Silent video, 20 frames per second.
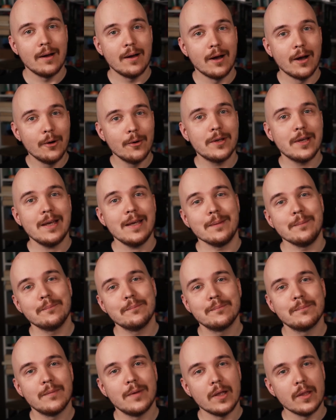Okay,
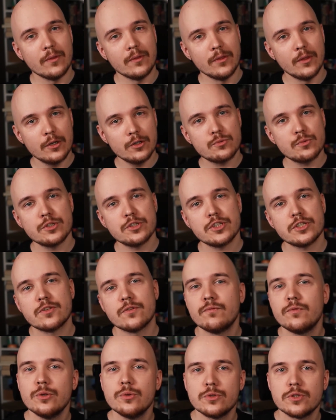those were just a
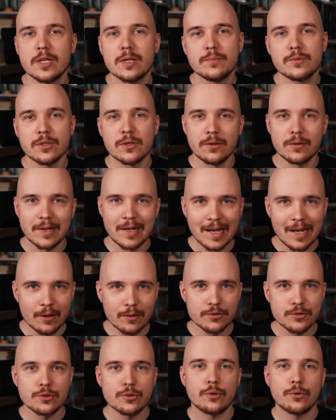few tips on how
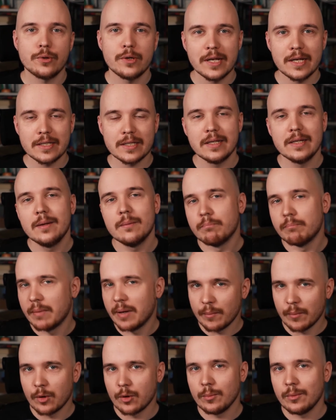to create
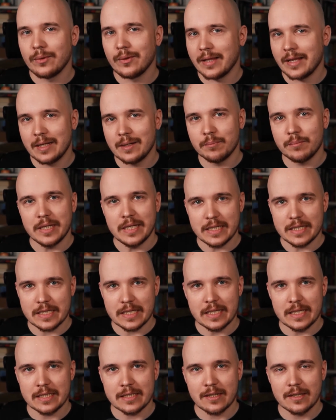memorable
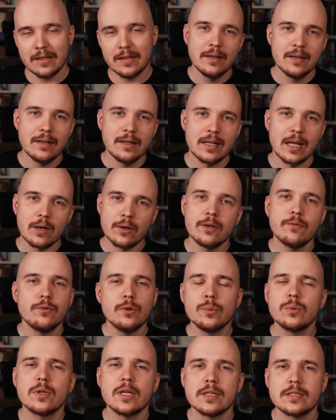NPCs. Now, if you
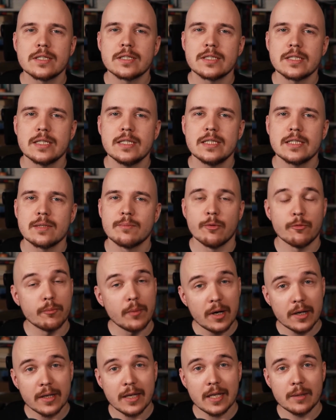would like to see some of
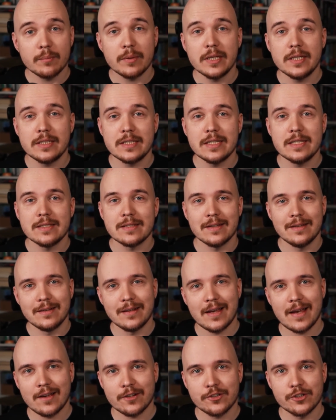my NPCs in
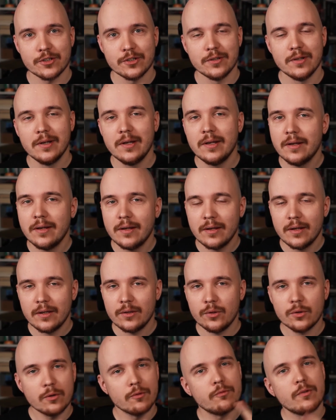action,
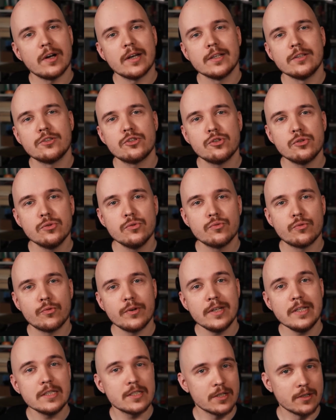you can find 2
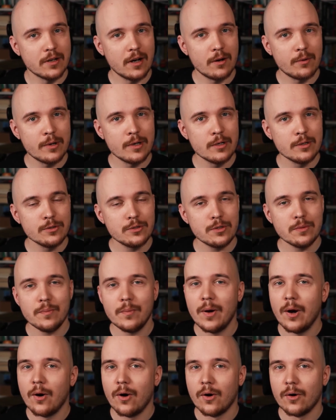free scenarios
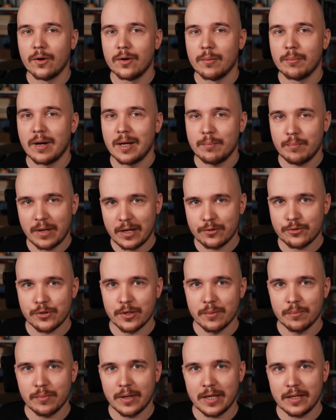on my
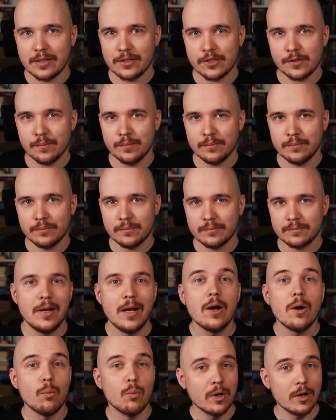Patreon page.
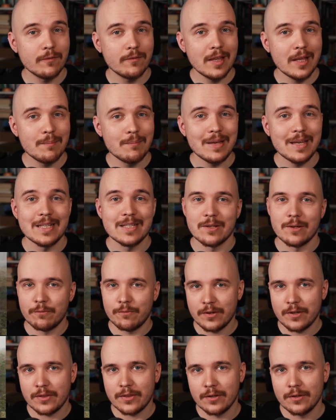One of them is a
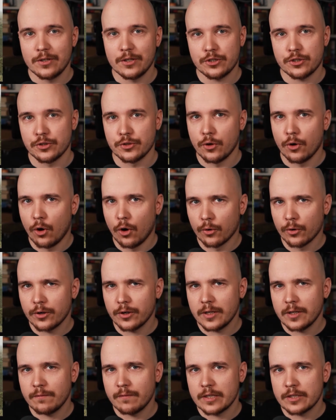5th edition horror
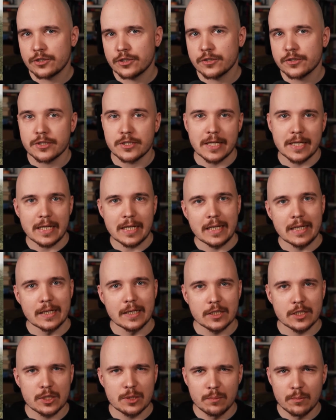adventure set in a
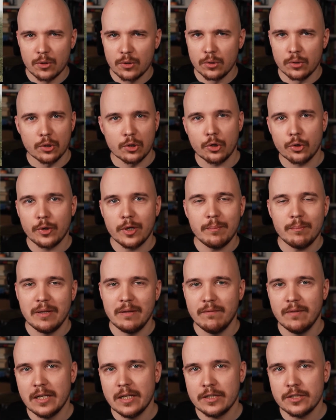small, creepy
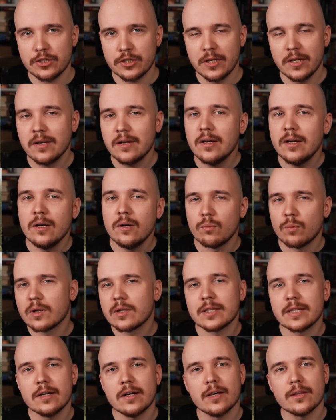village, while
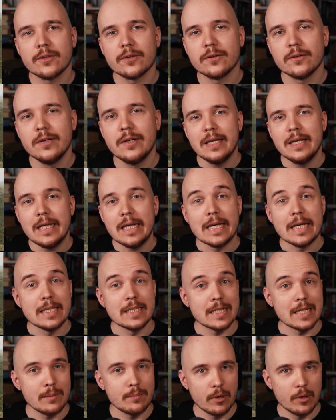the other is
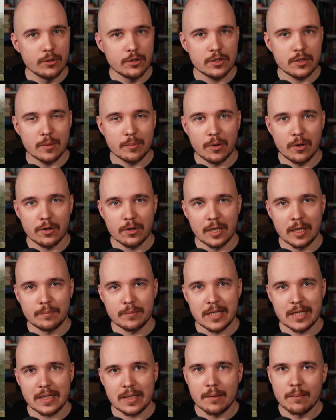a
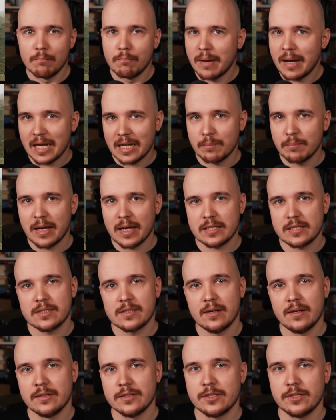post-apocalyptic Mad
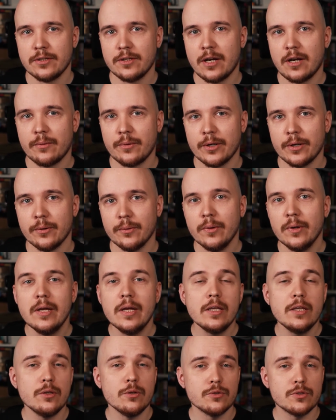Max-style scenario
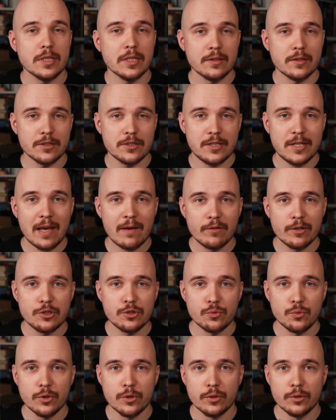using the Savage
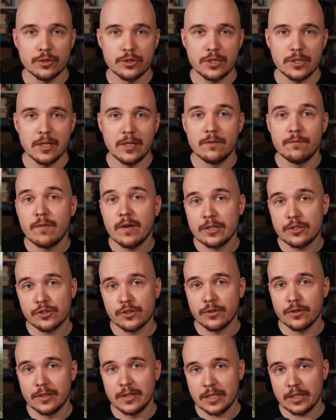Worlds Adventure
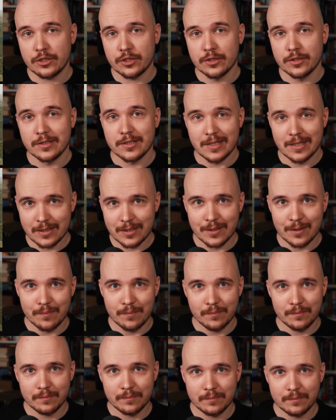Edition system.
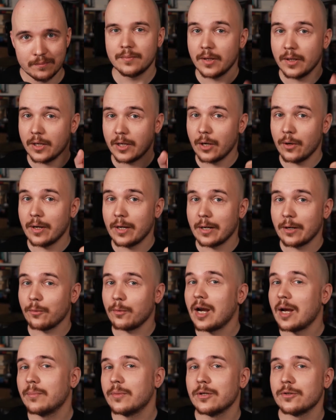Go ahead and
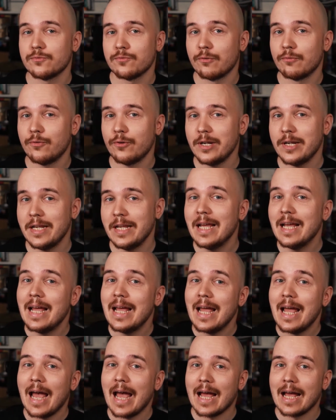grab those for free,
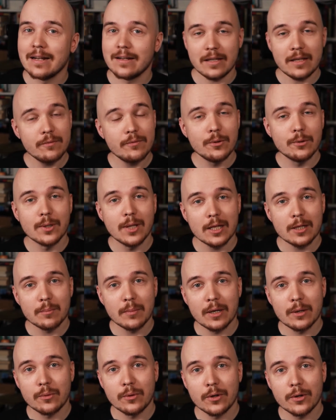and if you like
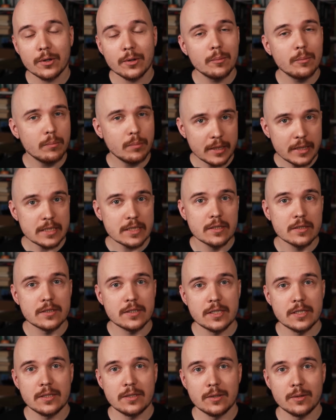my work, please
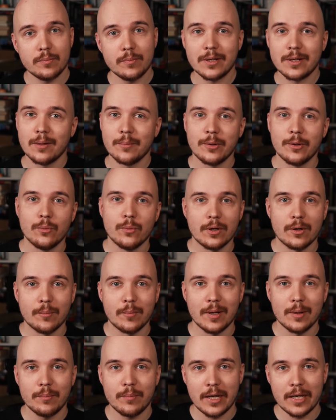consider becoming one of
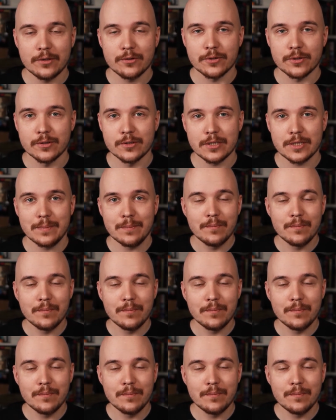my patrons.